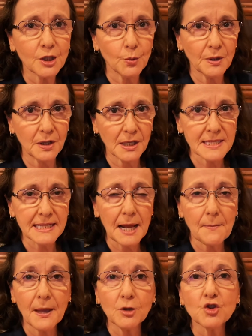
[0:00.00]
with this, and I
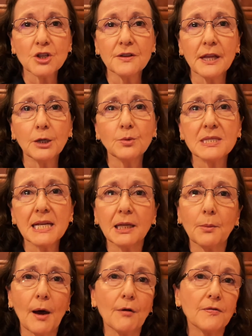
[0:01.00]
mentioned that it would take
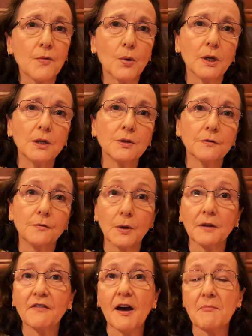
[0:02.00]
about 40 to
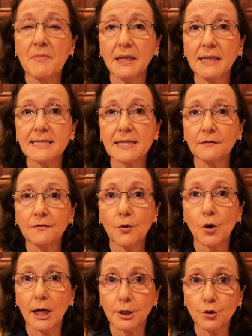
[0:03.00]
45 minutes at
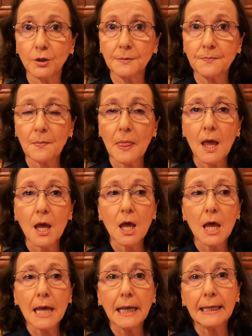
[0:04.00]
400,
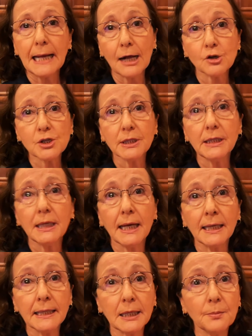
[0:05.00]
it actually
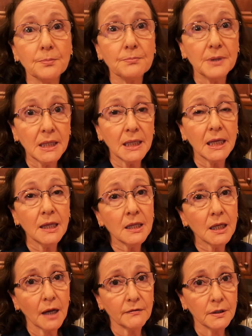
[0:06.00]
ended up being in
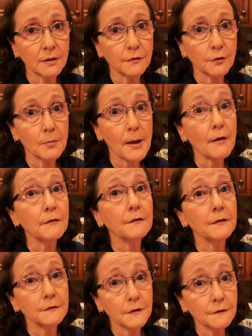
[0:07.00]
the oven for about
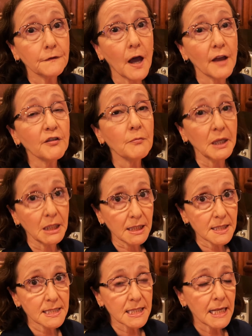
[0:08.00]
55
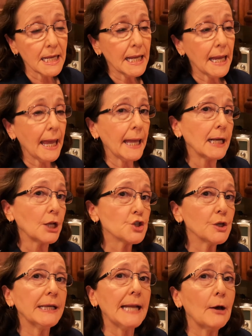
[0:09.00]
minutes, and I
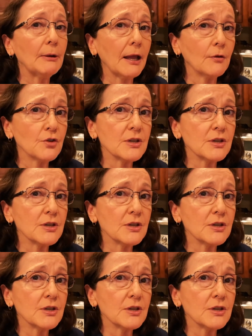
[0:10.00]
took it out every